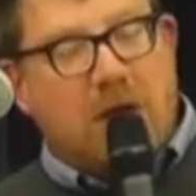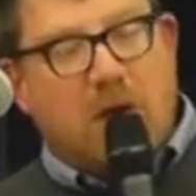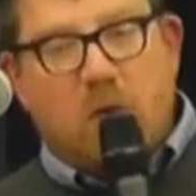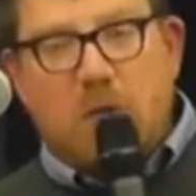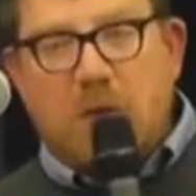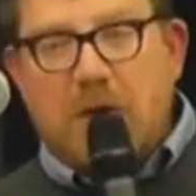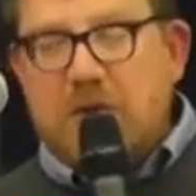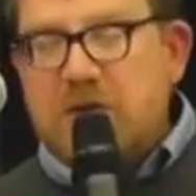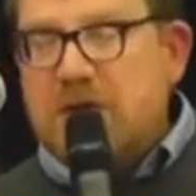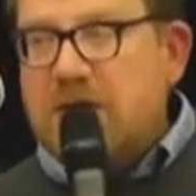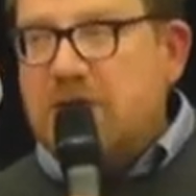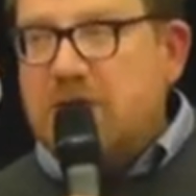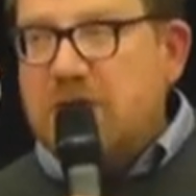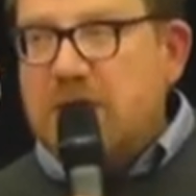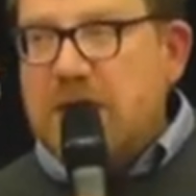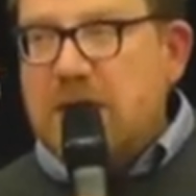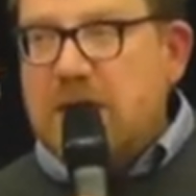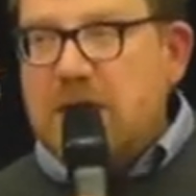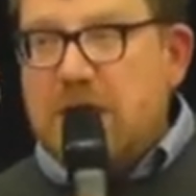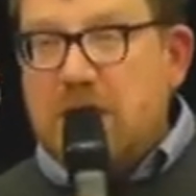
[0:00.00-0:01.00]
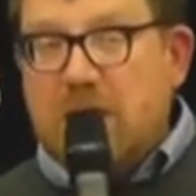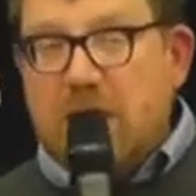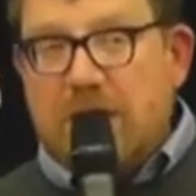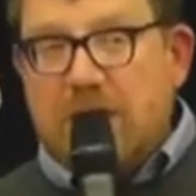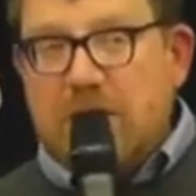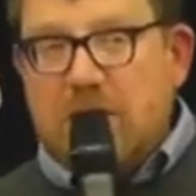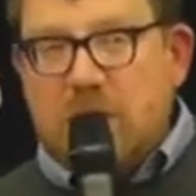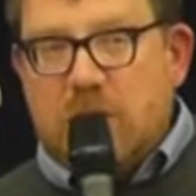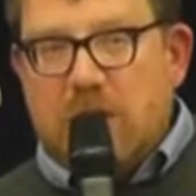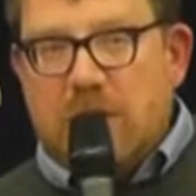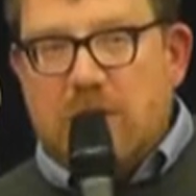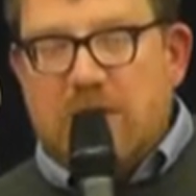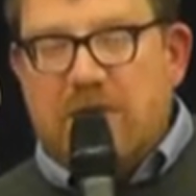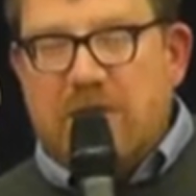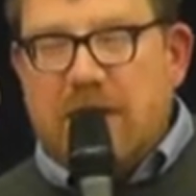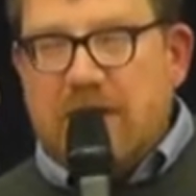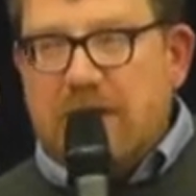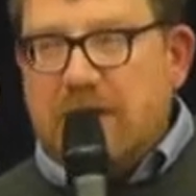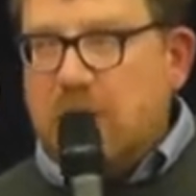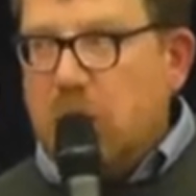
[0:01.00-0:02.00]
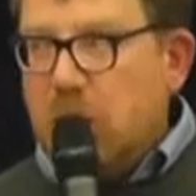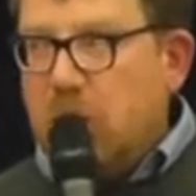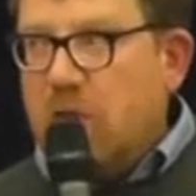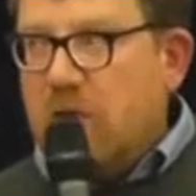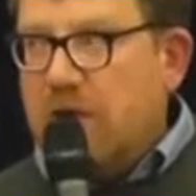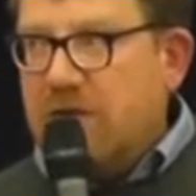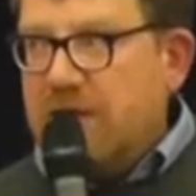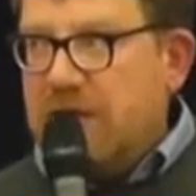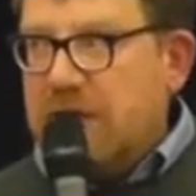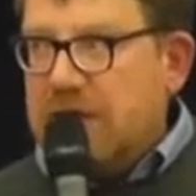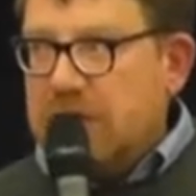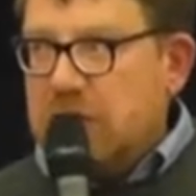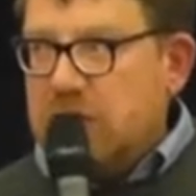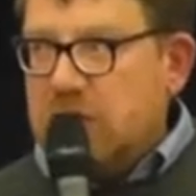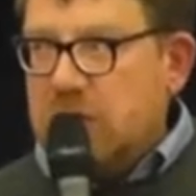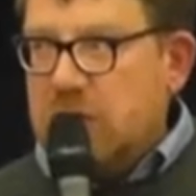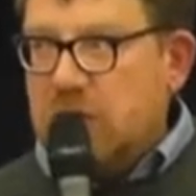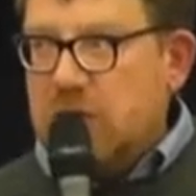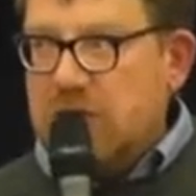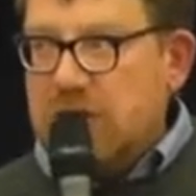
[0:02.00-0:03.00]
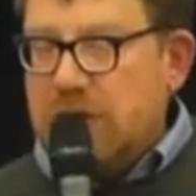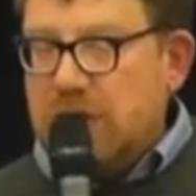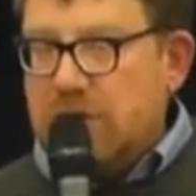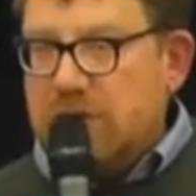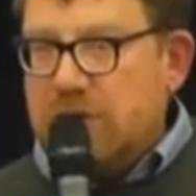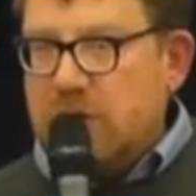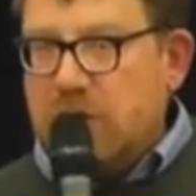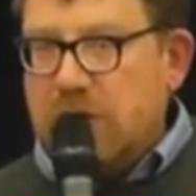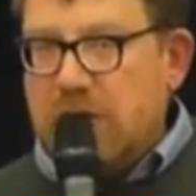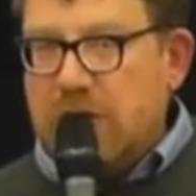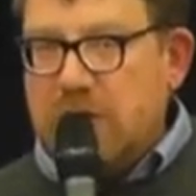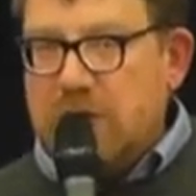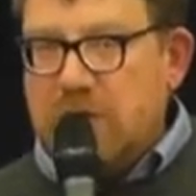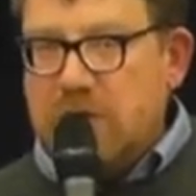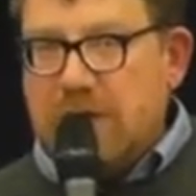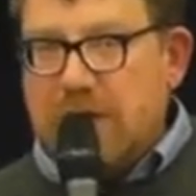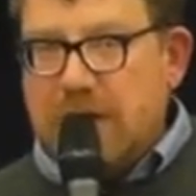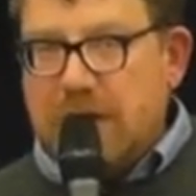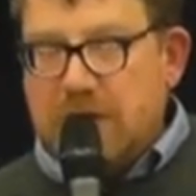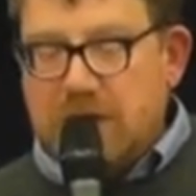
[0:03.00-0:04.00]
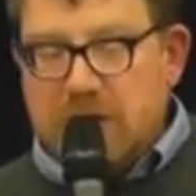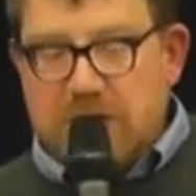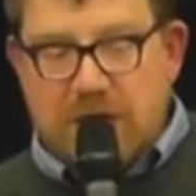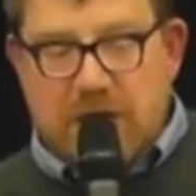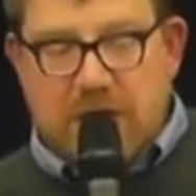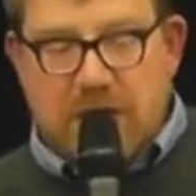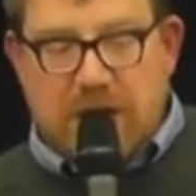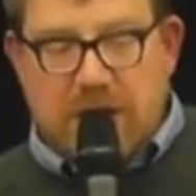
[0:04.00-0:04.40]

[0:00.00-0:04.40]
almost every night this week we've had more revelations on Channel 4 News about